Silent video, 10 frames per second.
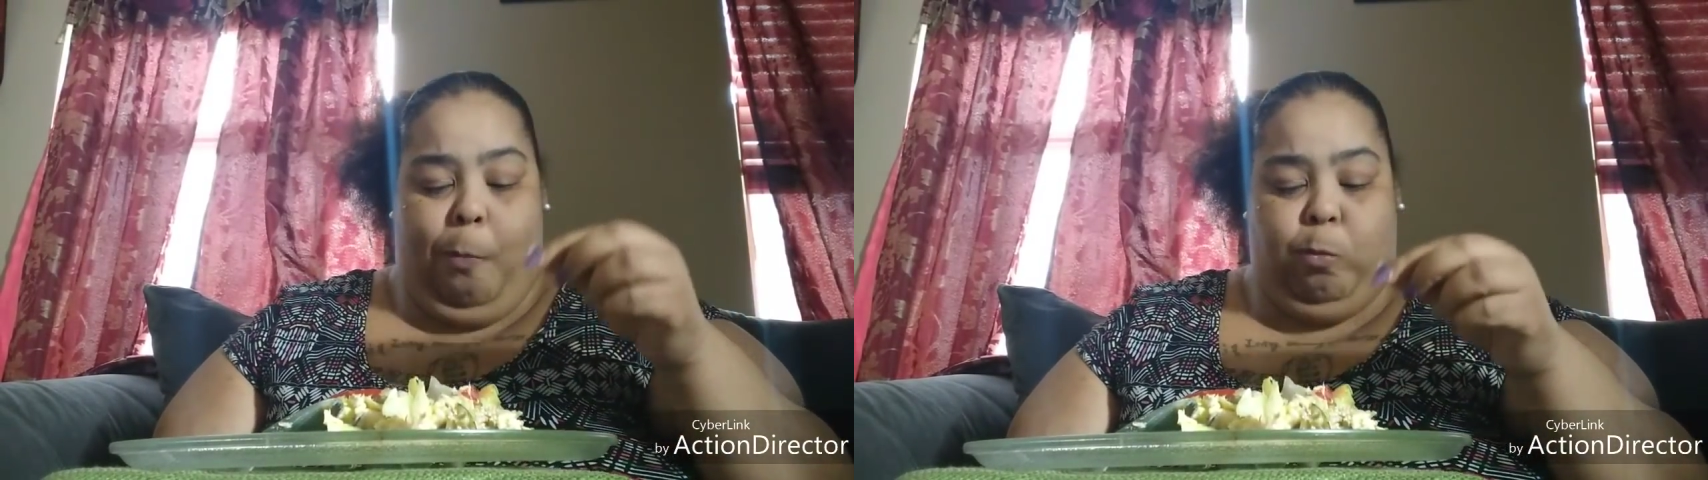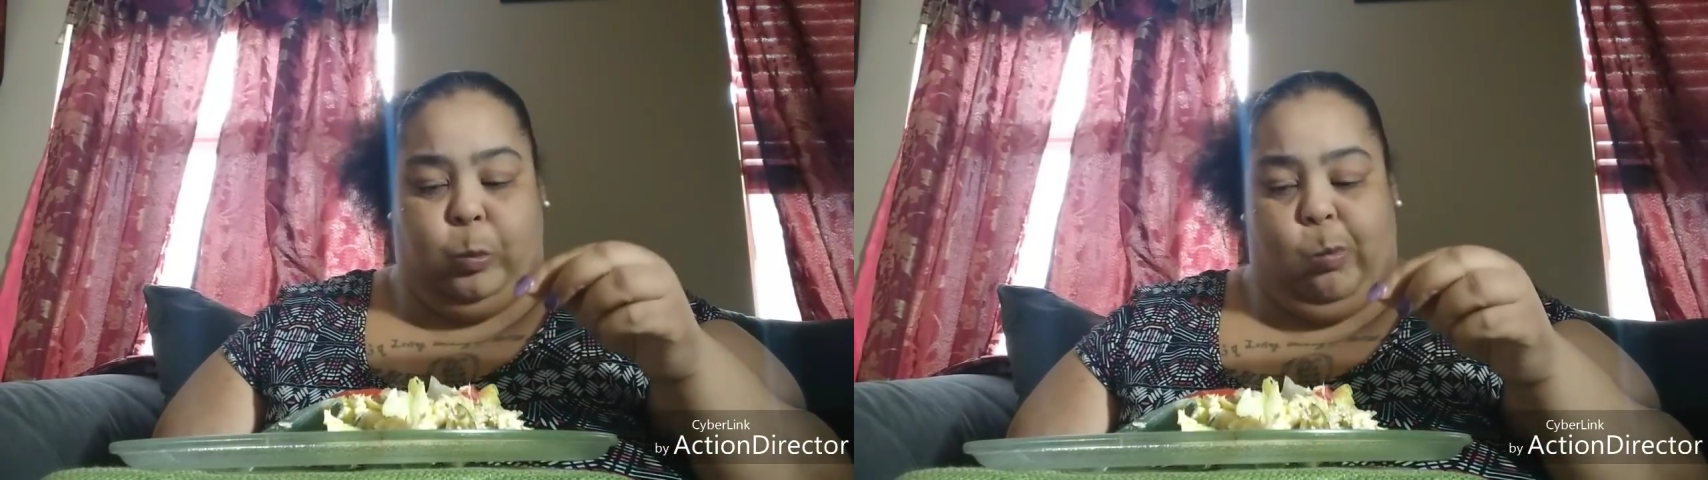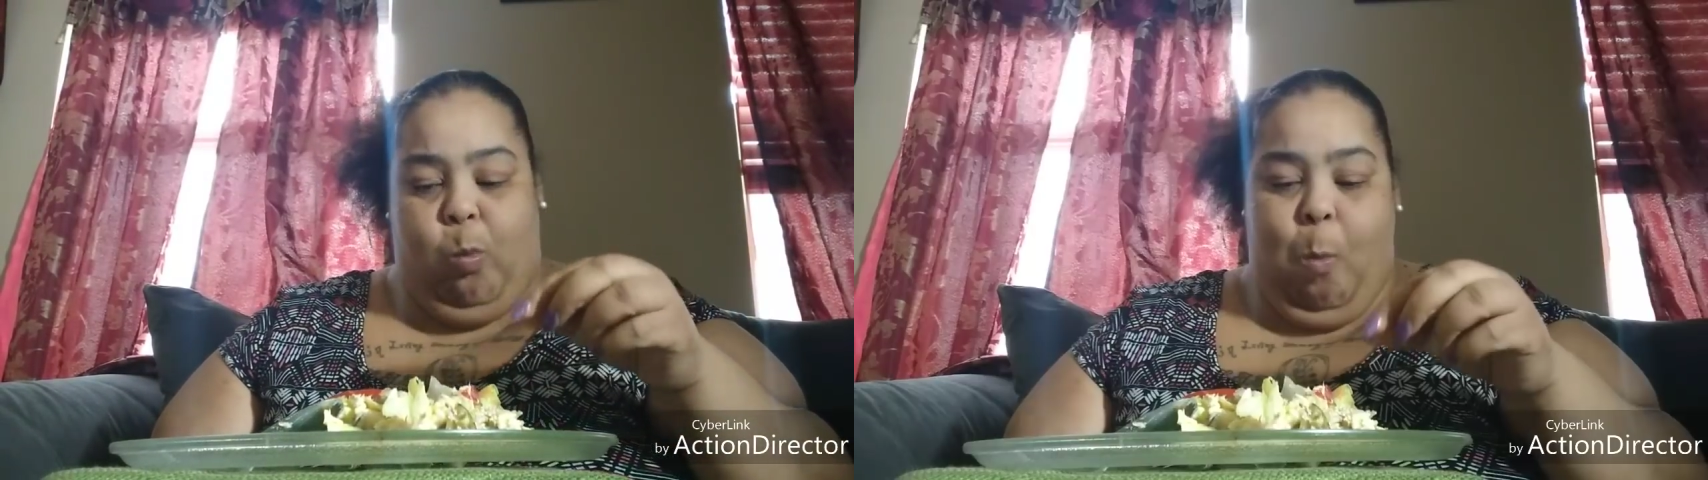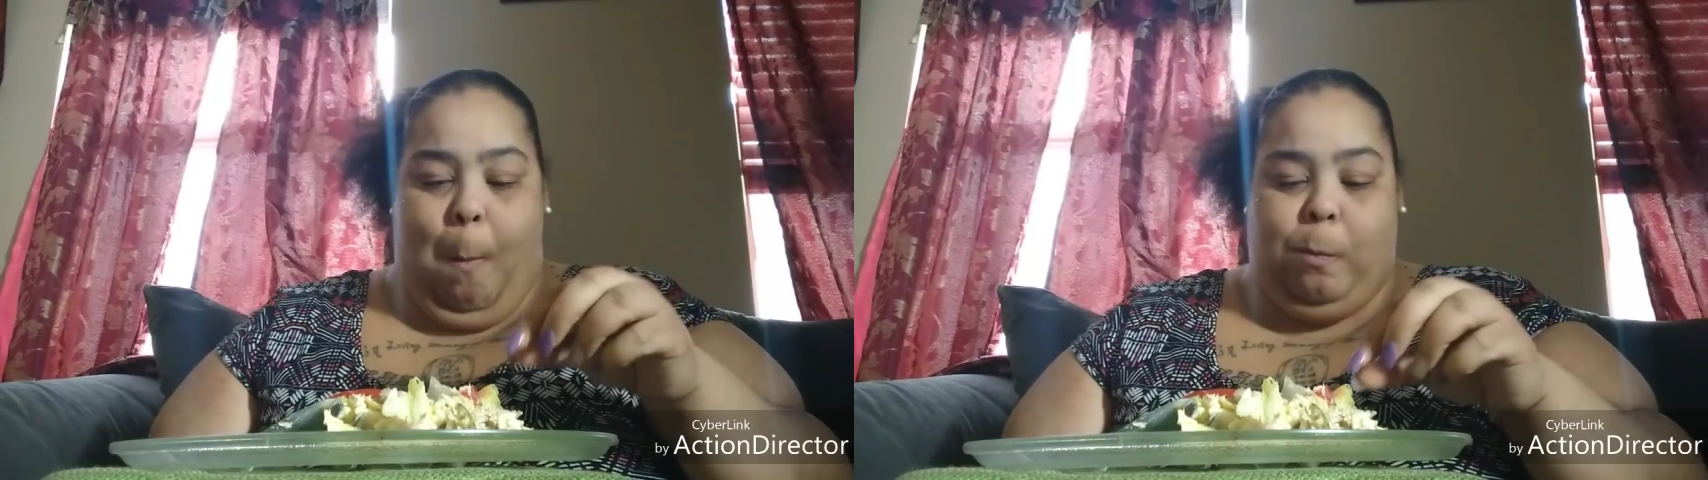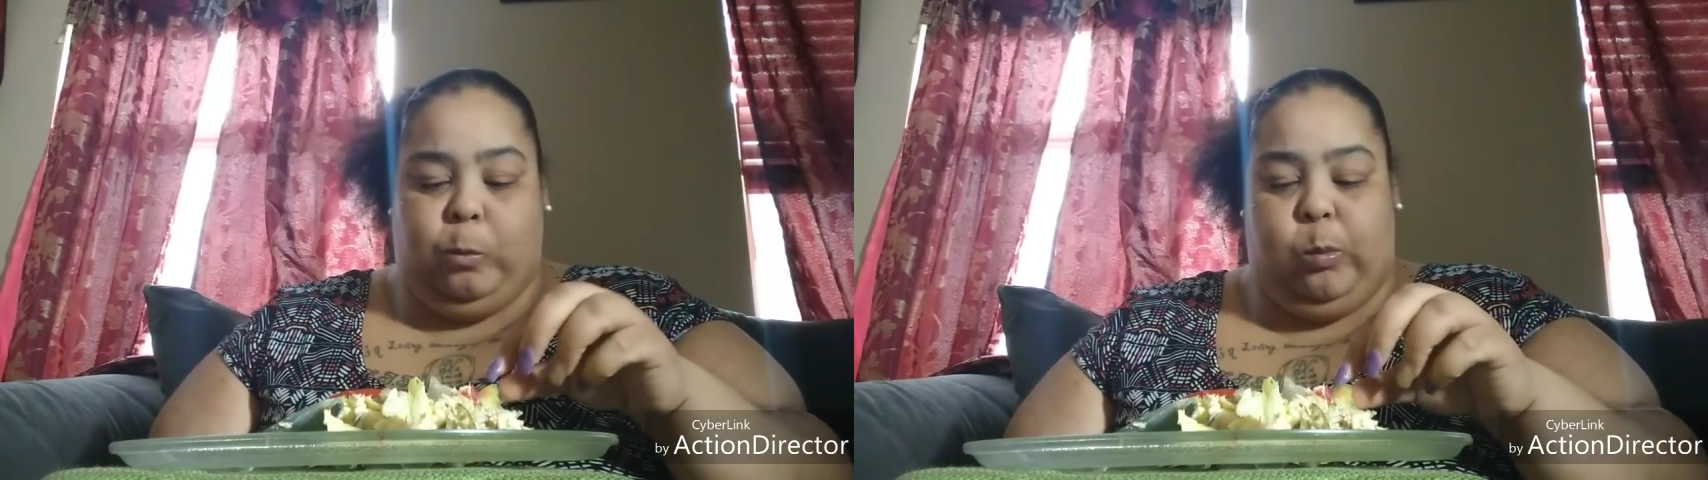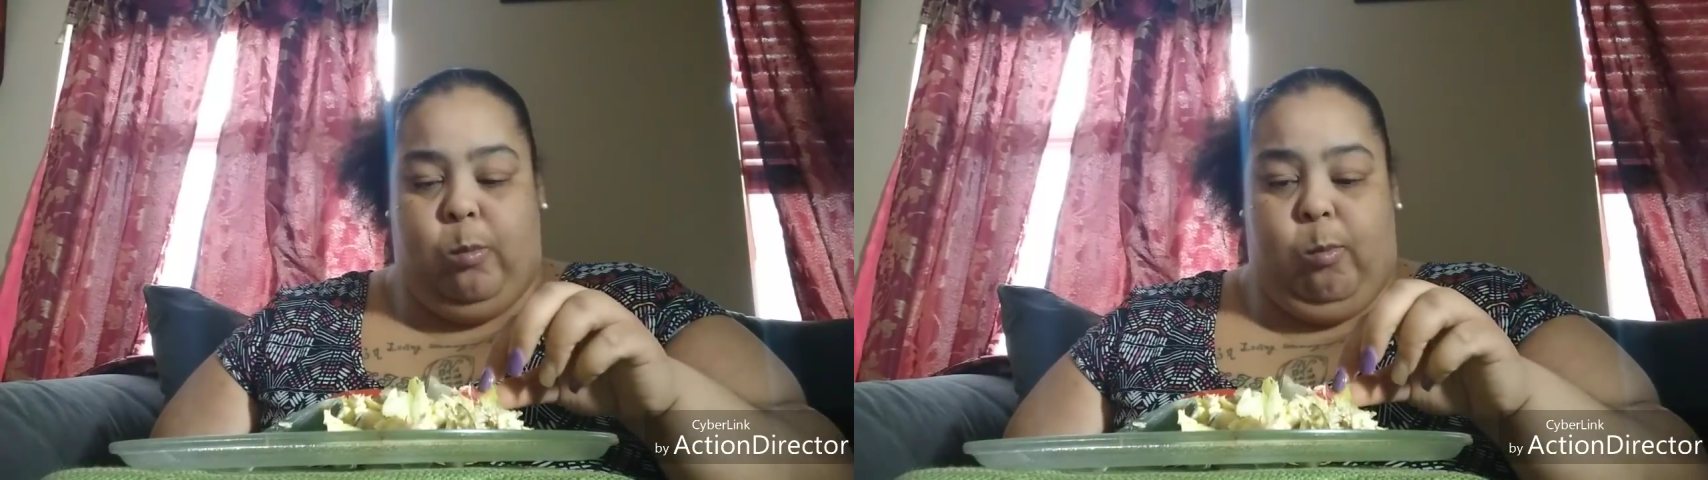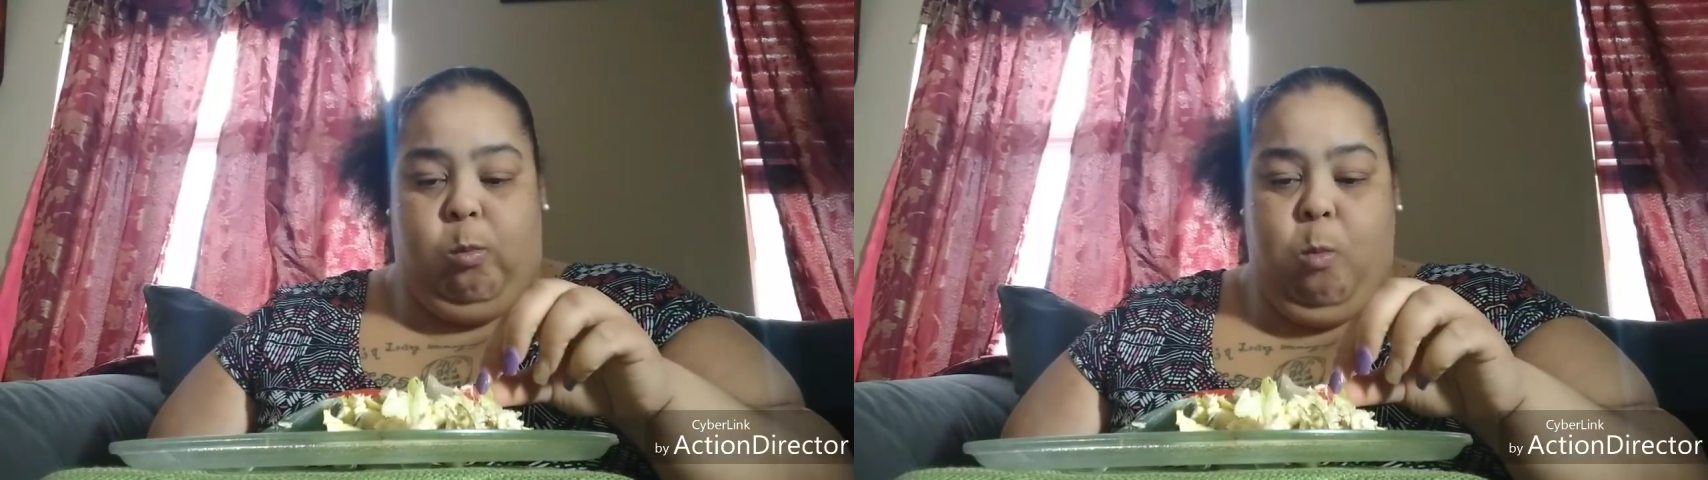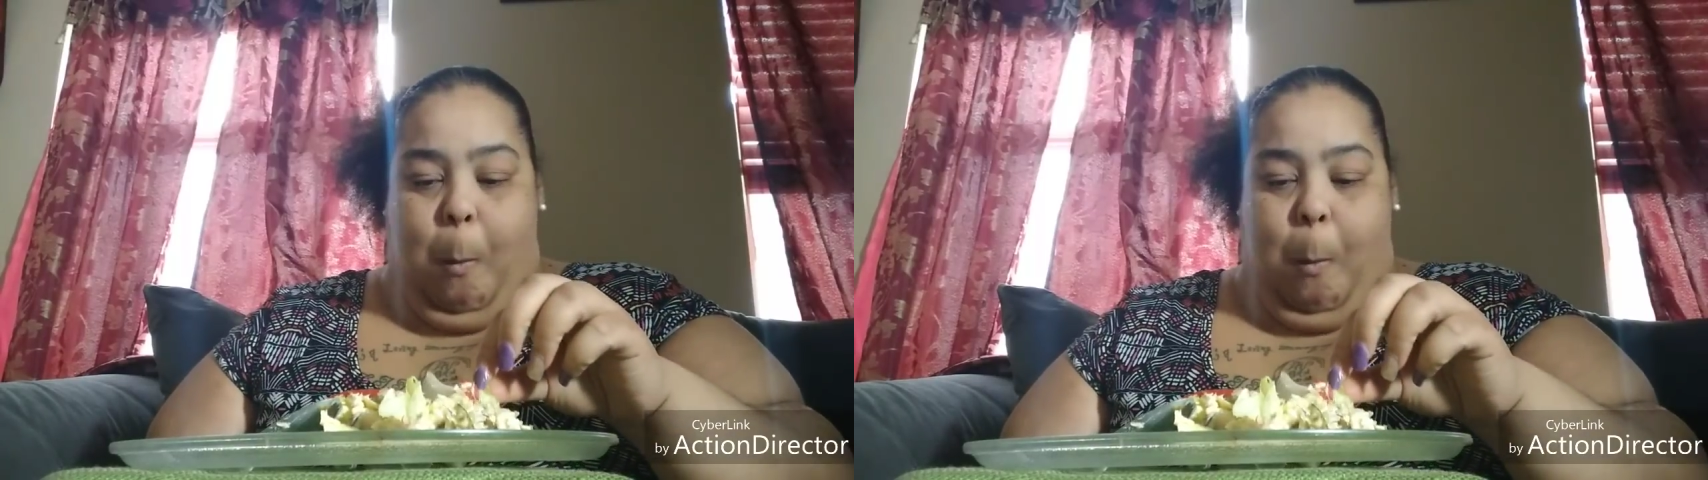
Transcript: Mmm, mmm, mmm, mmm.